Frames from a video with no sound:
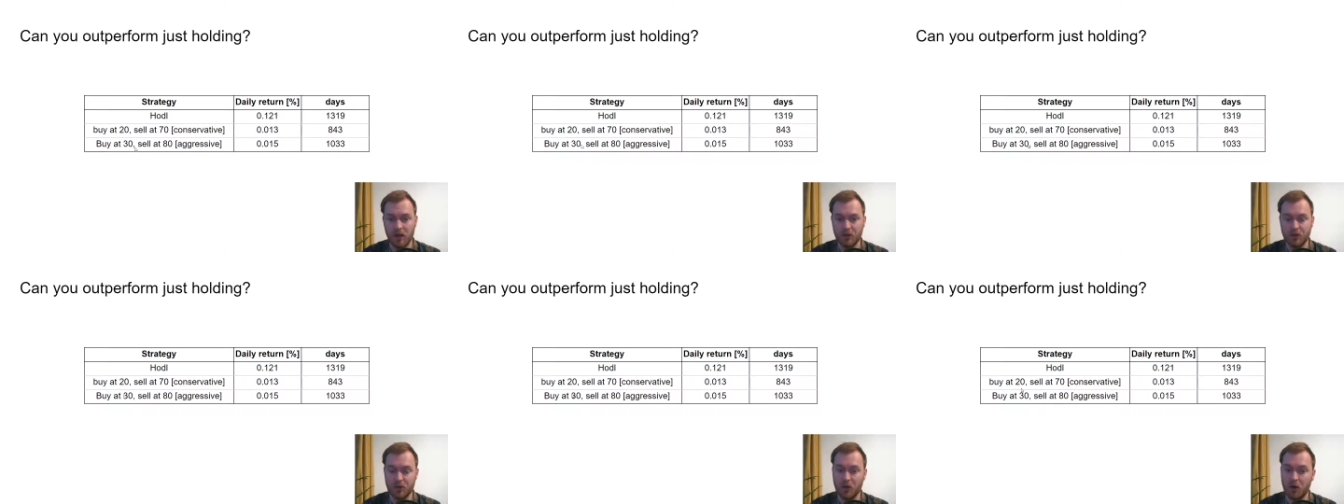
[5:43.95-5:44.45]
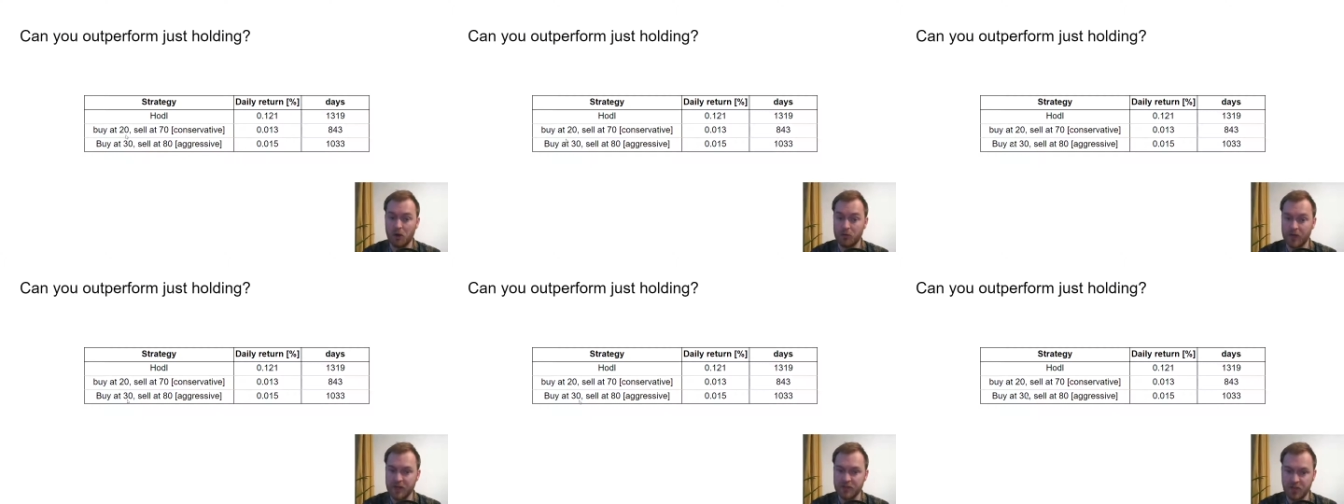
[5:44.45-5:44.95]
So you
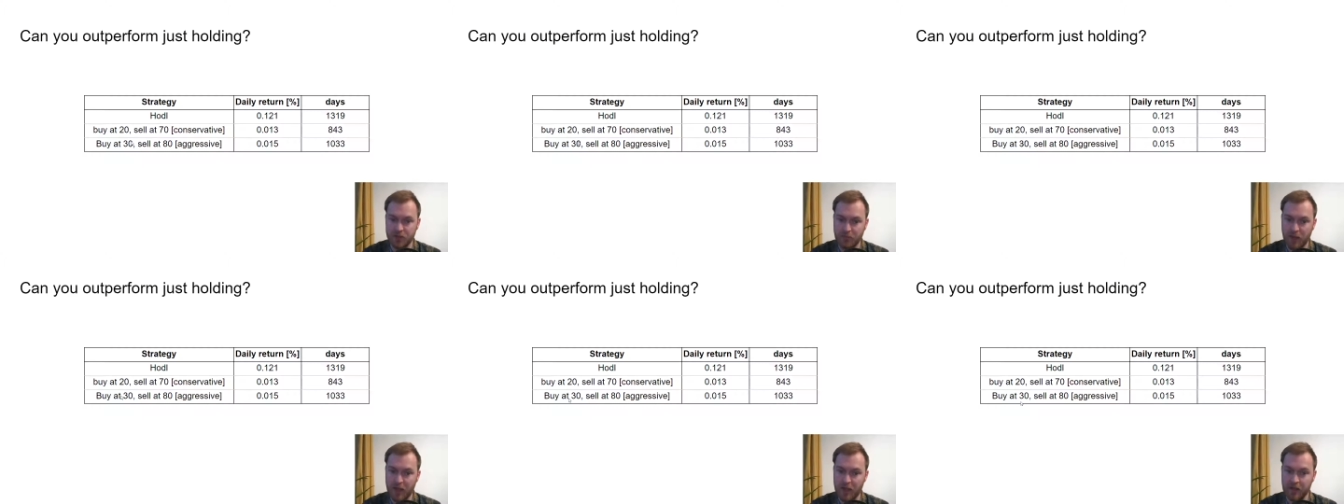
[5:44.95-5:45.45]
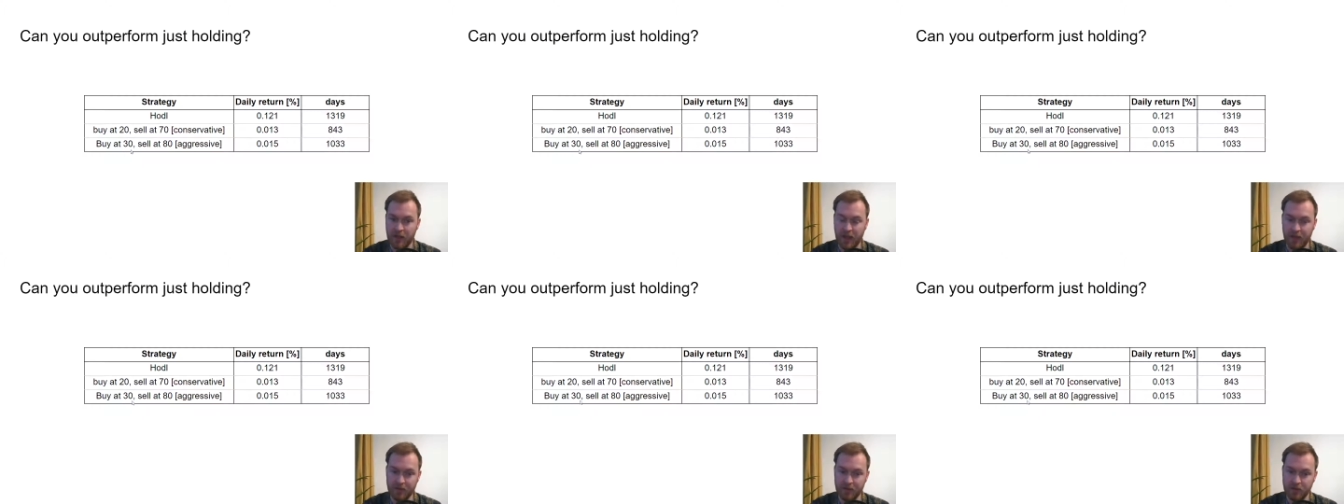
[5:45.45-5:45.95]
already start buying
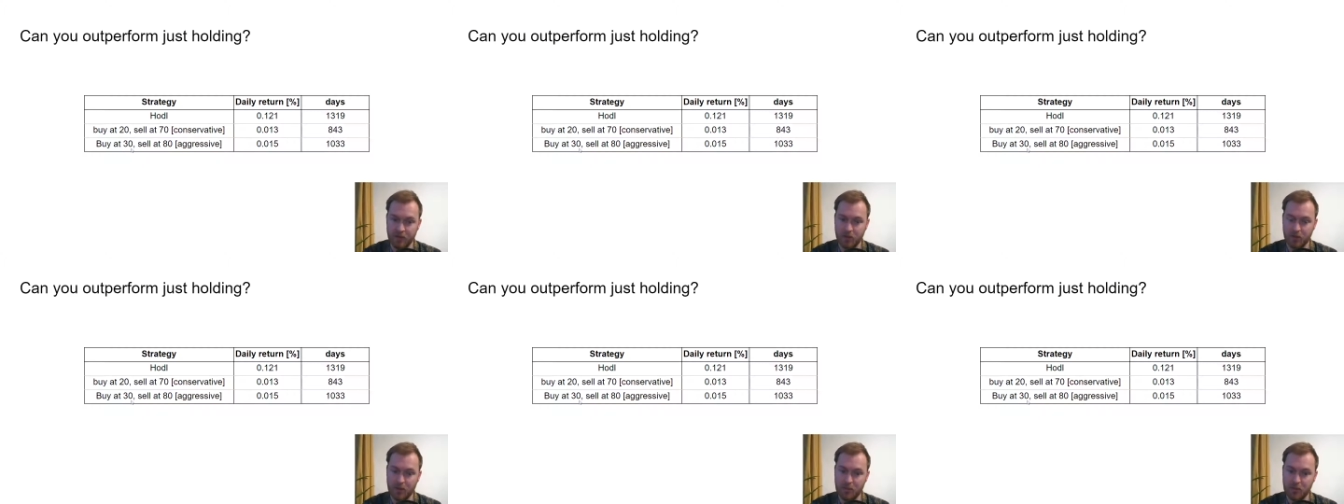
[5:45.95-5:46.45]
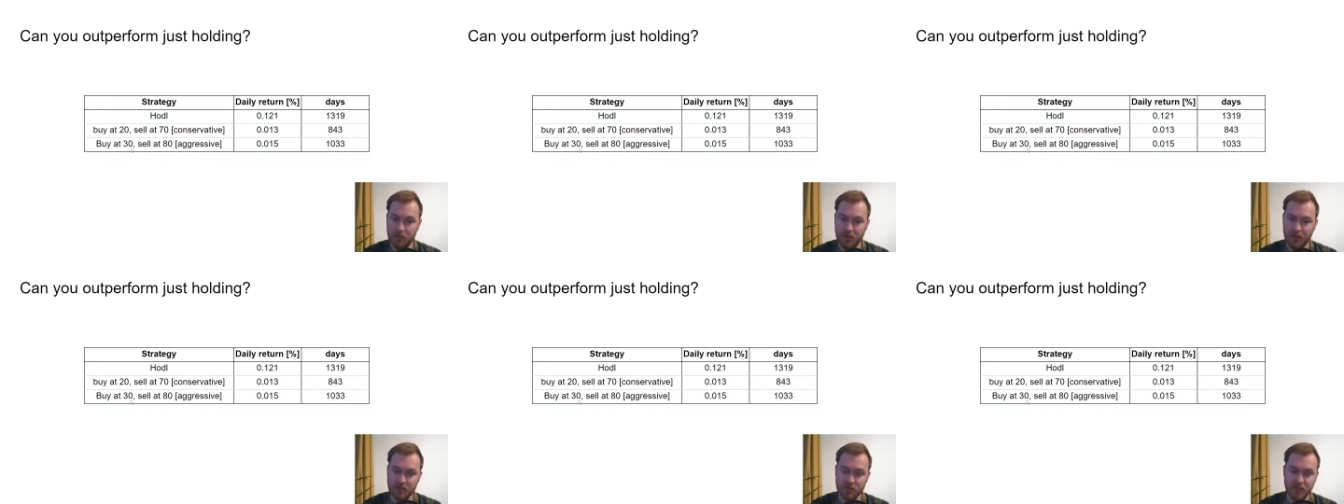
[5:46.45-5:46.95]
at when people
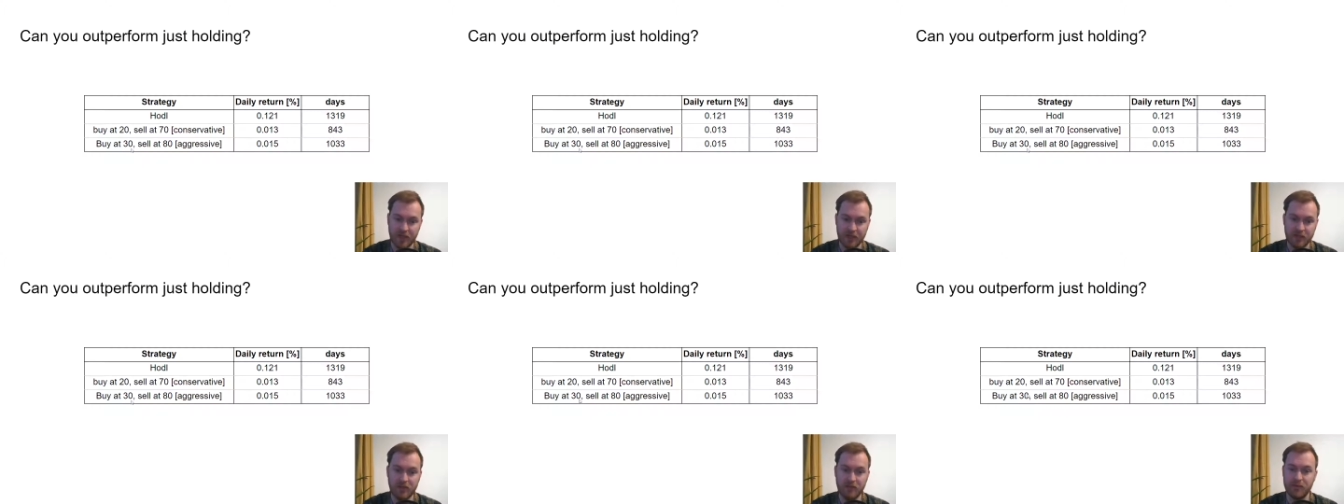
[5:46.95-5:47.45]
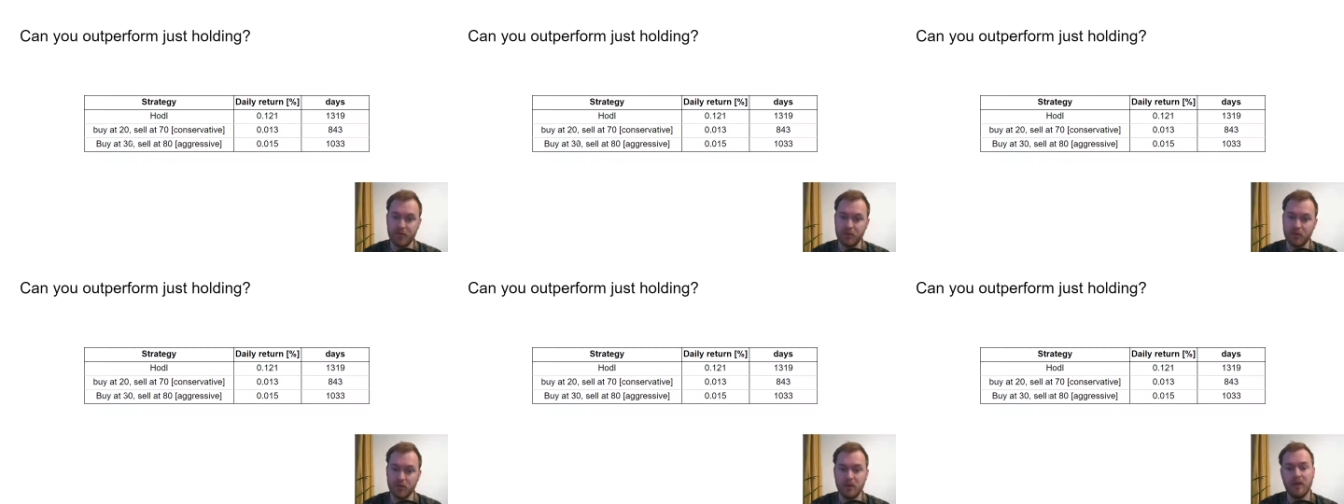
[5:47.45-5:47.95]
get slightly
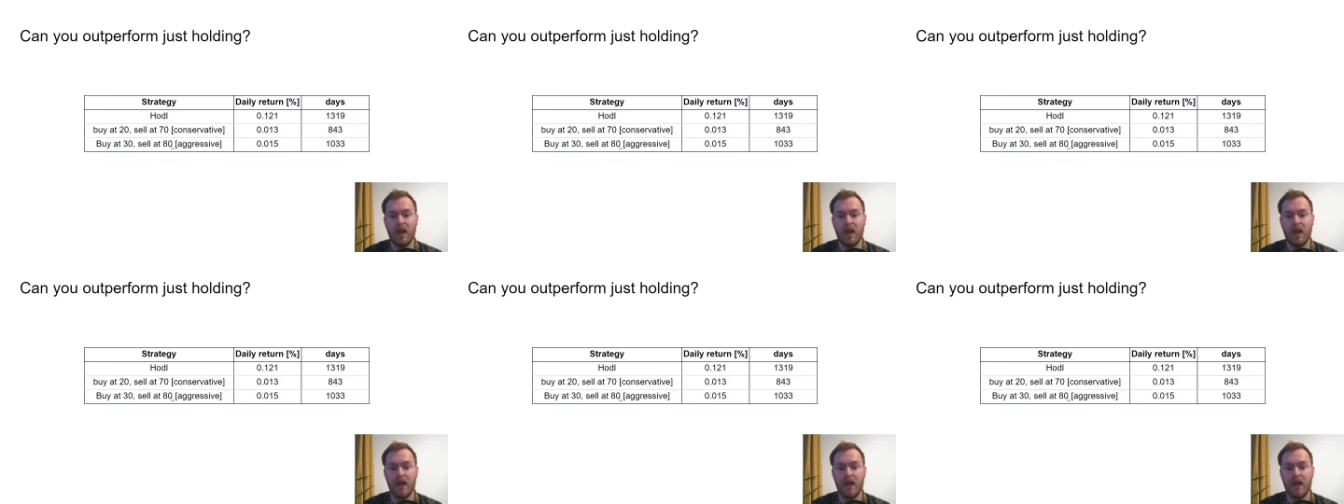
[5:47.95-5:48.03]
fearful,